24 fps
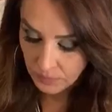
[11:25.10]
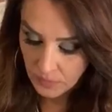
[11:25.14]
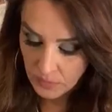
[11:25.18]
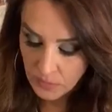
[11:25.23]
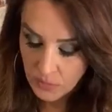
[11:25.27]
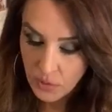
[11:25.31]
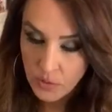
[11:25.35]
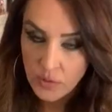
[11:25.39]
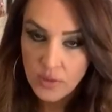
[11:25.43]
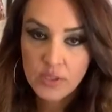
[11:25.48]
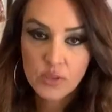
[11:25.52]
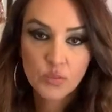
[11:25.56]

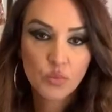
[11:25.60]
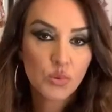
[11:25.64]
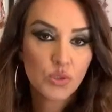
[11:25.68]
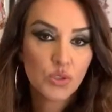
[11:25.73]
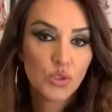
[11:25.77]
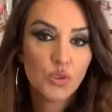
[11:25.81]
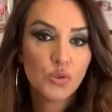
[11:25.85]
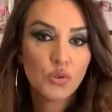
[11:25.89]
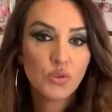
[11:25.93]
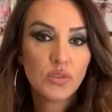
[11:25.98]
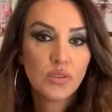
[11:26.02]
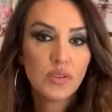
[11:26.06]
So this was
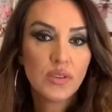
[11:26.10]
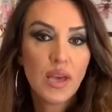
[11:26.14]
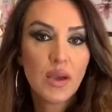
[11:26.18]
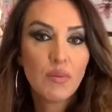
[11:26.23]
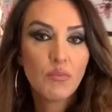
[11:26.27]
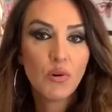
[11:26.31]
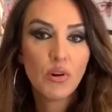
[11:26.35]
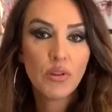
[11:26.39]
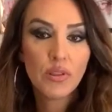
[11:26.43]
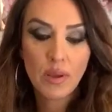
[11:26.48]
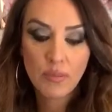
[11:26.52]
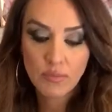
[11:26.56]
you to
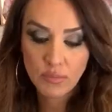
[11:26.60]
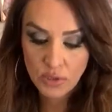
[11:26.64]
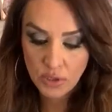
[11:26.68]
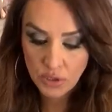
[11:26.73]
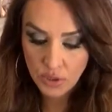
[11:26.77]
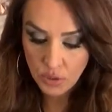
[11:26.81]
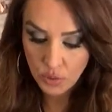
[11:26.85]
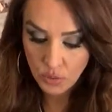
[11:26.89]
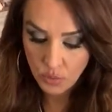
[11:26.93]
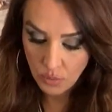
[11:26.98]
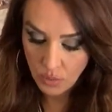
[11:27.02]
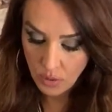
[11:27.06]
them or them to
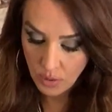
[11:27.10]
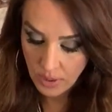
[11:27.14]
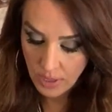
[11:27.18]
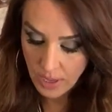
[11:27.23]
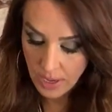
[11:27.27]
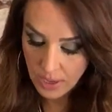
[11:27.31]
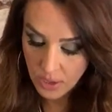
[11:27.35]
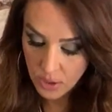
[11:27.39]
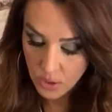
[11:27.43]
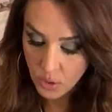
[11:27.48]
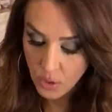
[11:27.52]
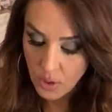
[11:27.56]
you,
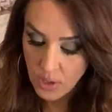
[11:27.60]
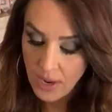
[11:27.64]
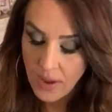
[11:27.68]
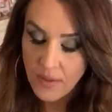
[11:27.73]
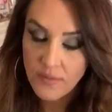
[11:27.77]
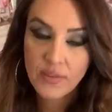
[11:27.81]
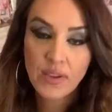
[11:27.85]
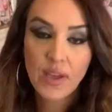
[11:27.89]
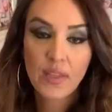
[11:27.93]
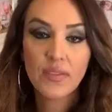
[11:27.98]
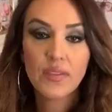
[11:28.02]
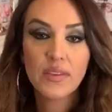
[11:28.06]
okay? You could
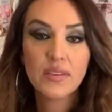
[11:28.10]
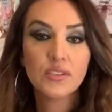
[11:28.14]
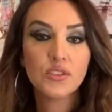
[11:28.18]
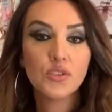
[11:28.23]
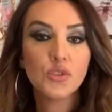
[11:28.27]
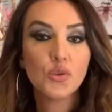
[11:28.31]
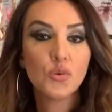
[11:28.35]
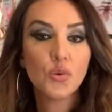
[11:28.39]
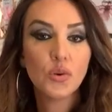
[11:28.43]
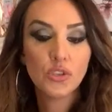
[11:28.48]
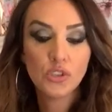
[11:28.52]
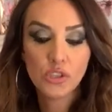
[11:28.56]
have done this
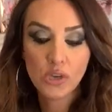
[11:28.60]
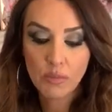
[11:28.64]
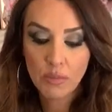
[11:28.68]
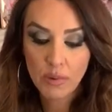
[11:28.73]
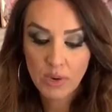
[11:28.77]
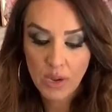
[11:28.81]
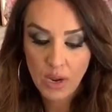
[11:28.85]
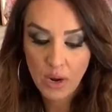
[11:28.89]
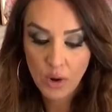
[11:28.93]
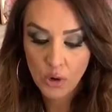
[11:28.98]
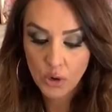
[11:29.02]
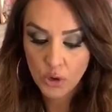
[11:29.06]
to a
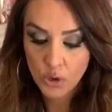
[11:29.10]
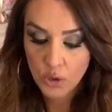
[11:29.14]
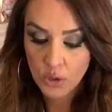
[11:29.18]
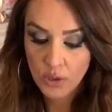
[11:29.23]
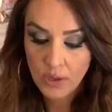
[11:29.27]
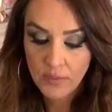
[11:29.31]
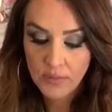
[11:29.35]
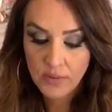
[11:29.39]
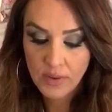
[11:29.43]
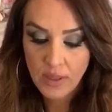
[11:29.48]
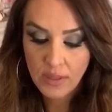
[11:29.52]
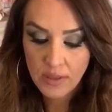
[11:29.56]
Gemini, or you could
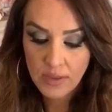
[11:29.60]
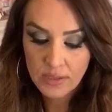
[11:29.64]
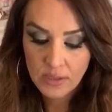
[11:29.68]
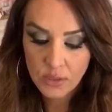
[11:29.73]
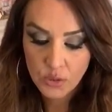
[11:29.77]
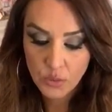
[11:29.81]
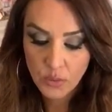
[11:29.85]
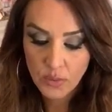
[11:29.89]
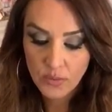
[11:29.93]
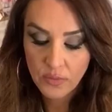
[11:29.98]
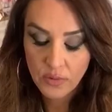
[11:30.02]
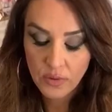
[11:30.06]
have done this
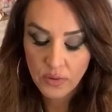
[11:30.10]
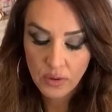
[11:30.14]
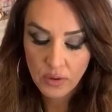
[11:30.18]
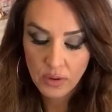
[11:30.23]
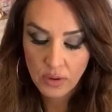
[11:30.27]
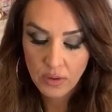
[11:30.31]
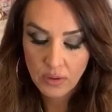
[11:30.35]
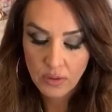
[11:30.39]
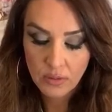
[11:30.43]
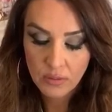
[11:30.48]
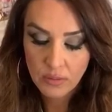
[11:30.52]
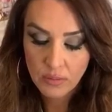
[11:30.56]
to
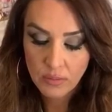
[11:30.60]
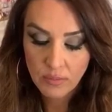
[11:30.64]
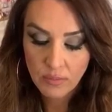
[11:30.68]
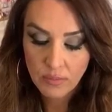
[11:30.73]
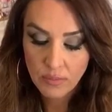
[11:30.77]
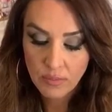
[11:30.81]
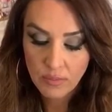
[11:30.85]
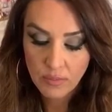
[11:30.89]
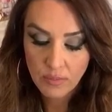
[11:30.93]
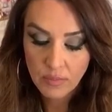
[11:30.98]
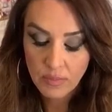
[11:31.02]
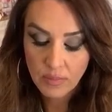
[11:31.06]
a
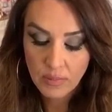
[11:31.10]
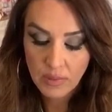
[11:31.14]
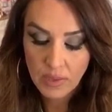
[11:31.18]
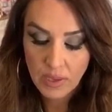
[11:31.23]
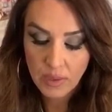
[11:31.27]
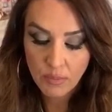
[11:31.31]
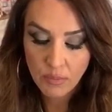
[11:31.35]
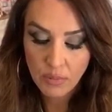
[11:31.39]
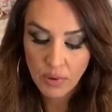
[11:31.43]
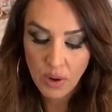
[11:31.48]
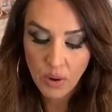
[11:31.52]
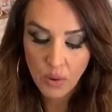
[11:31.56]

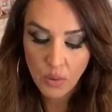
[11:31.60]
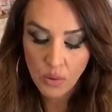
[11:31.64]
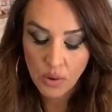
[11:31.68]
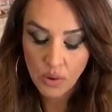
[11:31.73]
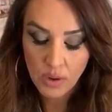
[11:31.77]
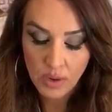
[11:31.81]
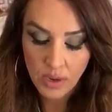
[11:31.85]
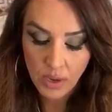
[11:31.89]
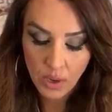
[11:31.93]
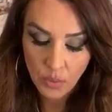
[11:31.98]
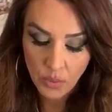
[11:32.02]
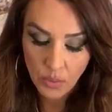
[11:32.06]
Libra or
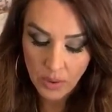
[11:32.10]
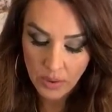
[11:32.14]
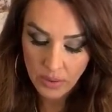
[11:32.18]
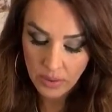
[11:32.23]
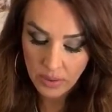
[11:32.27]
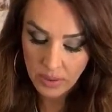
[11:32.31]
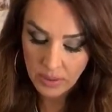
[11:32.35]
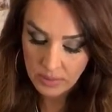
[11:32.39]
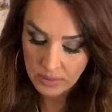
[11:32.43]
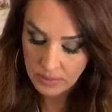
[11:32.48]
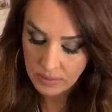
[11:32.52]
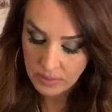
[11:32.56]
an
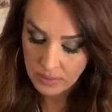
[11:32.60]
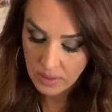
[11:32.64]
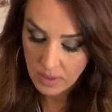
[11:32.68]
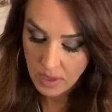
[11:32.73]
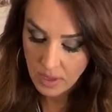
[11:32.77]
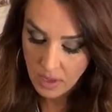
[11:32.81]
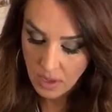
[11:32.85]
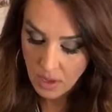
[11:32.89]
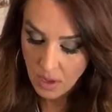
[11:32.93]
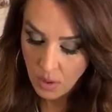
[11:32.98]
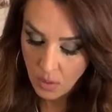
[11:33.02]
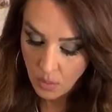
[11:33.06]
Aquarius.
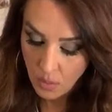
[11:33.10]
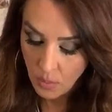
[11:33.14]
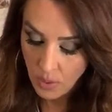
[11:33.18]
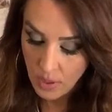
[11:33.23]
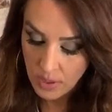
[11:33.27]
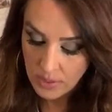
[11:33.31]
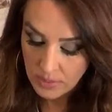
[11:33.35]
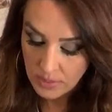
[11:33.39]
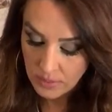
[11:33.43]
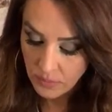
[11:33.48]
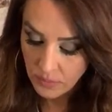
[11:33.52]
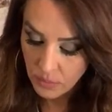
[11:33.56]

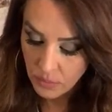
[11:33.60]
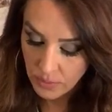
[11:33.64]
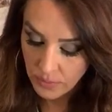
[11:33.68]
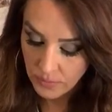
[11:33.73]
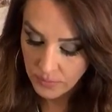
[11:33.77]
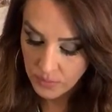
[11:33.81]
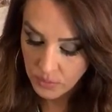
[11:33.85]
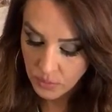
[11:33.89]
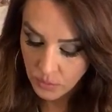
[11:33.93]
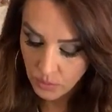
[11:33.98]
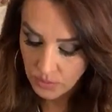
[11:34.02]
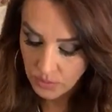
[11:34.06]
Why is the Four
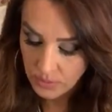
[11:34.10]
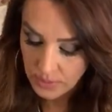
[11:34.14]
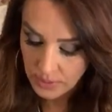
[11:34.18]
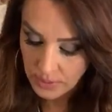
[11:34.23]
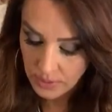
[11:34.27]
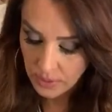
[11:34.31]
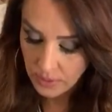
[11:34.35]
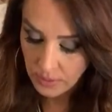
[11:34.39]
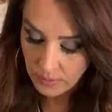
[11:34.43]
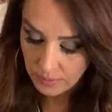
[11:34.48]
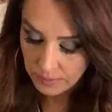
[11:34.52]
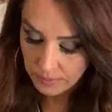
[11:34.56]
of Swords
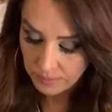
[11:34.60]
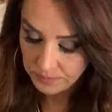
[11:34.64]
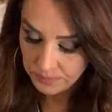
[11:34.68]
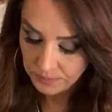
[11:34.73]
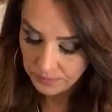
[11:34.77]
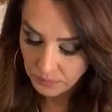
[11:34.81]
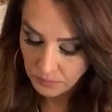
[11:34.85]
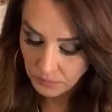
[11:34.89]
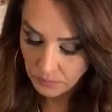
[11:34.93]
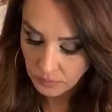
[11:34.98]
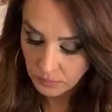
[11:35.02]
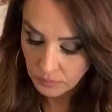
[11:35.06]
here?
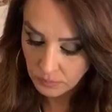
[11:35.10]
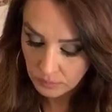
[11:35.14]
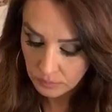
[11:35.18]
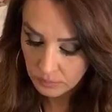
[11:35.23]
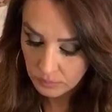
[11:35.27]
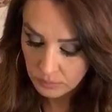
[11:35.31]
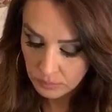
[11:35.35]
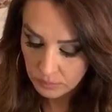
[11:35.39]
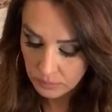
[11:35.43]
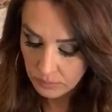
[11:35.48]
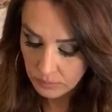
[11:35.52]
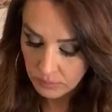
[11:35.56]

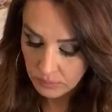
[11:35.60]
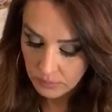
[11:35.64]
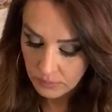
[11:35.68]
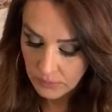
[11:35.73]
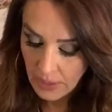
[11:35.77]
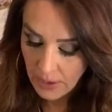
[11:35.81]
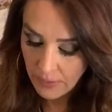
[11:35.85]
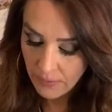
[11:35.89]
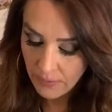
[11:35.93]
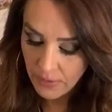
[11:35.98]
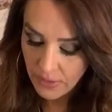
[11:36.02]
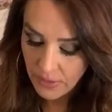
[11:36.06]

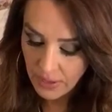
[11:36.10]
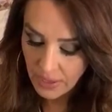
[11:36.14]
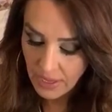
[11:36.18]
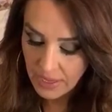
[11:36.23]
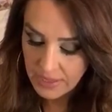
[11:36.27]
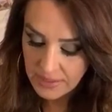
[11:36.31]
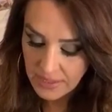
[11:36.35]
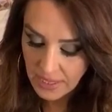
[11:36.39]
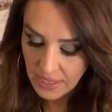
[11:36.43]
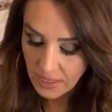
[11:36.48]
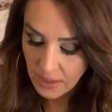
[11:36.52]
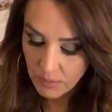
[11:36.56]
Everything I
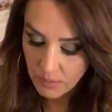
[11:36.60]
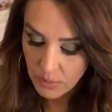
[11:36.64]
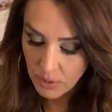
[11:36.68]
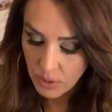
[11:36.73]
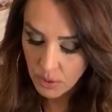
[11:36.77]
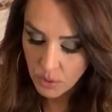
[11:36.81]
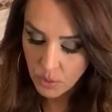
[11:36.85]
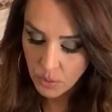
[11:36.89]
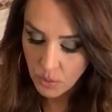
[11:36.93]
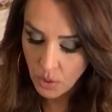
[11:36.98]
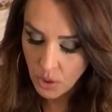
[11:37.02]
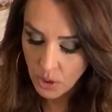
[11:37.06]
say can be
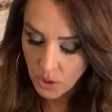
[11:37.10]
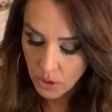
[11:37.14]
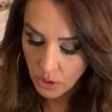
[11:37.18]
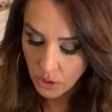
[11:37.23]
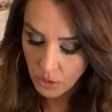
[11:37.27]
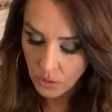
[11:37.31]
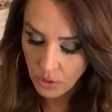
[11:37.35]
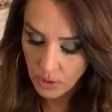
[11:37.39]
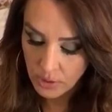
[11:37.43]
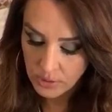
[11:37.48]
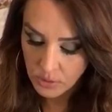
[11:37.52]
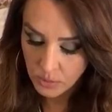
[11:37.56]
you or your
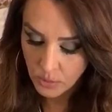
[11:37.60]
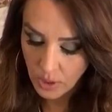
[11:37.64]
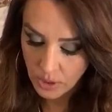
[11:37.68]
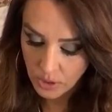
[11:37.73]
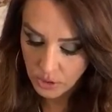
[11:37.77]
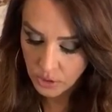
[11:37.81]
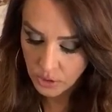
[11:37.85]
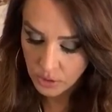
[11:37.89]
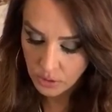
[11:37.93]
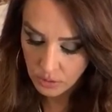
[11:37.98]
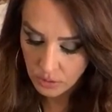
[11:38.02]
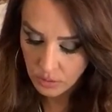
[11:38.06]
cross
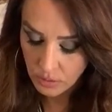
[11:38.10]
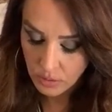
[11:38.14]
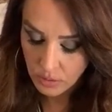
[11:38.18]
watcher.